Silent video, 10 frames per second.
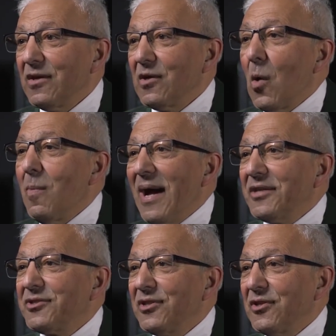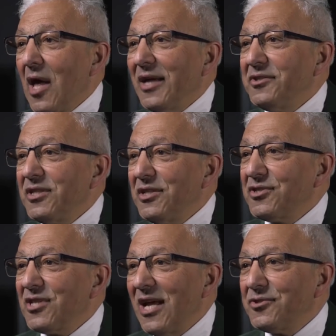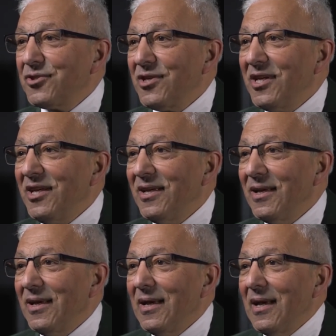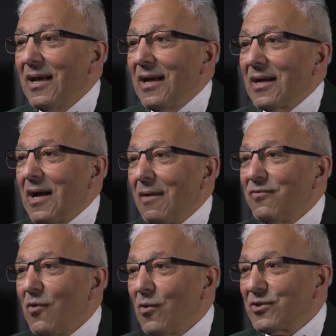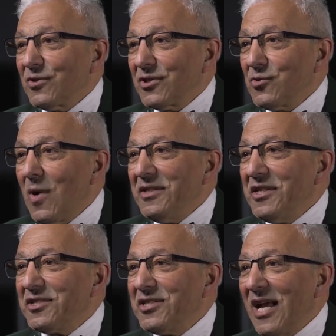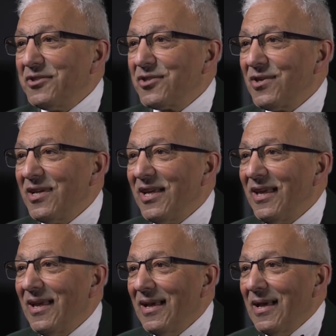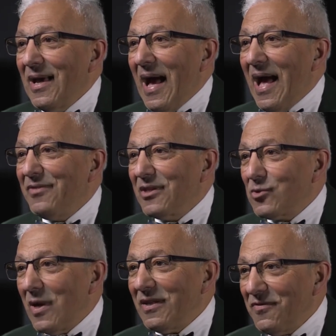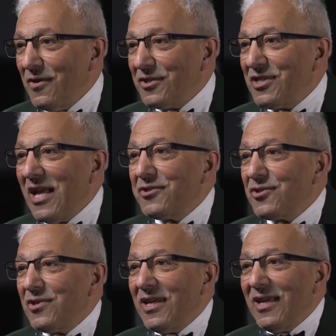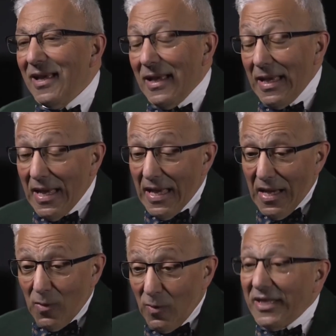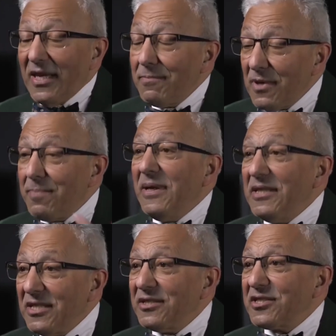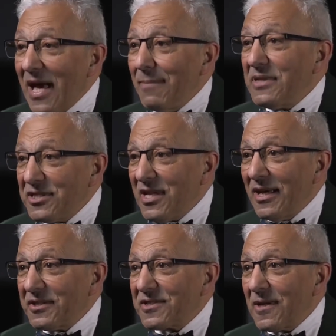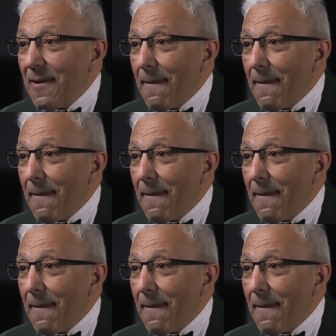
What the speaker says: Go back to the 19th century, come forward to the 20th century and the 21st century, we keep repeating the same mistakes.